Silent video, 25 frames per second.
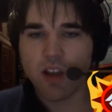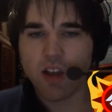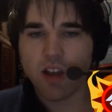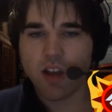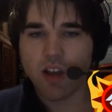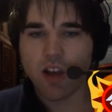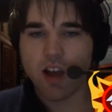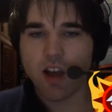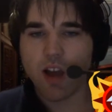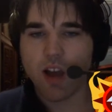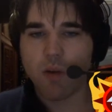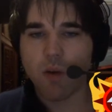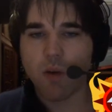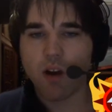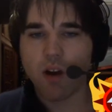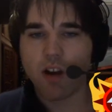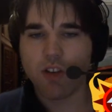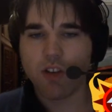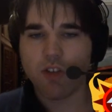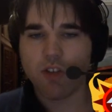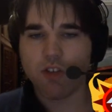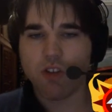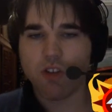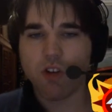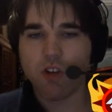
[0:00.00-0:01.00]
I want to
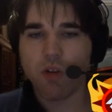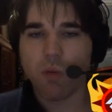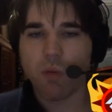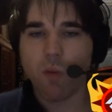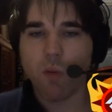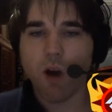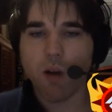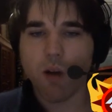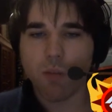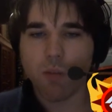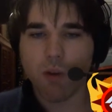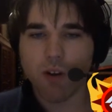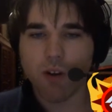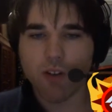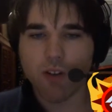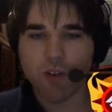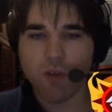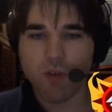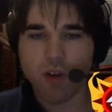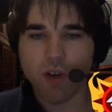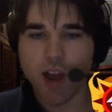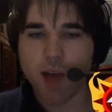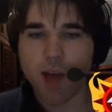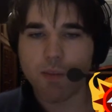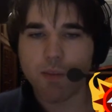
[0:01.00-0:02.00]
show one more
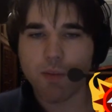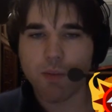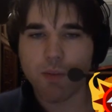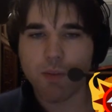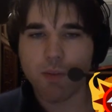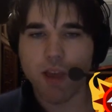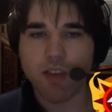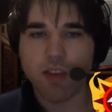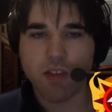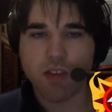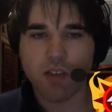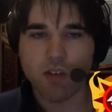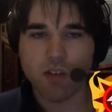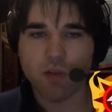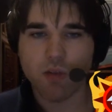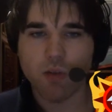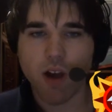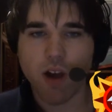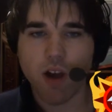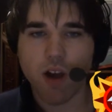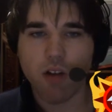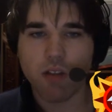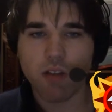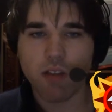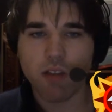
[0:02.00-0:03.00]
trap based
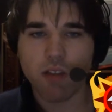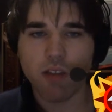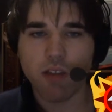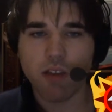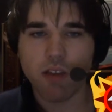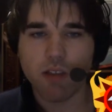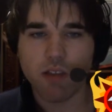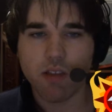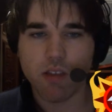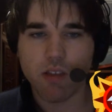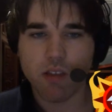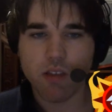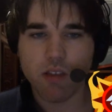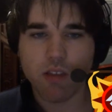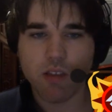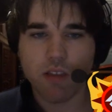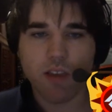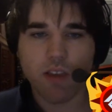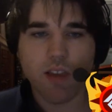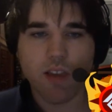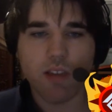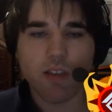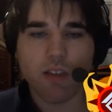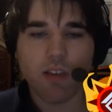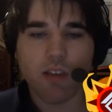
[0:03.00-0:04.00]
around this
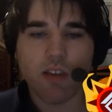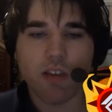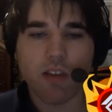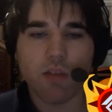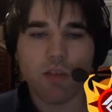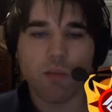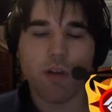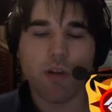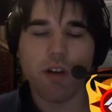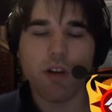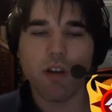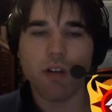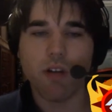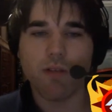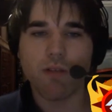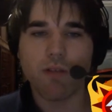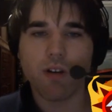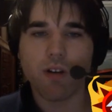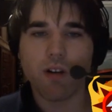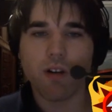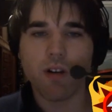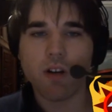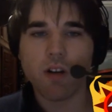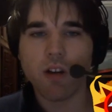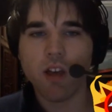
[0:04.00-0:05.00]
c6
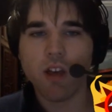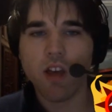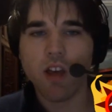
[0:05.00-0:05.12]
maneuver.